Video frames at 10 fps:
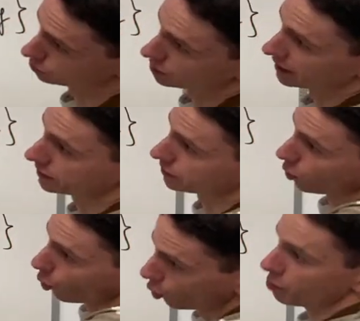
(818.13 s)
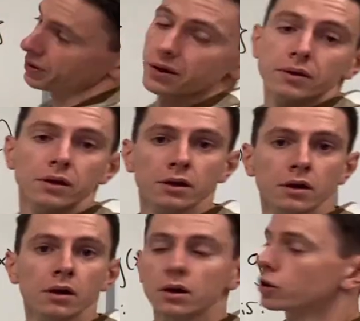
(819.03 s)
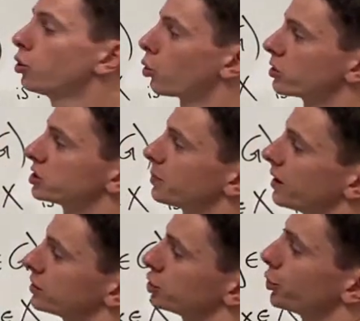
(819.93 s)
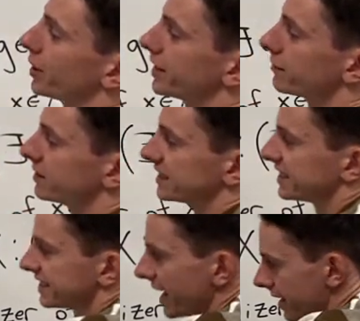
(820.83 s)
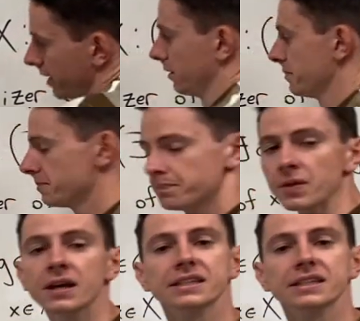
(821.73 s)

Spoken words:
like the orbit corresponds to a given set element.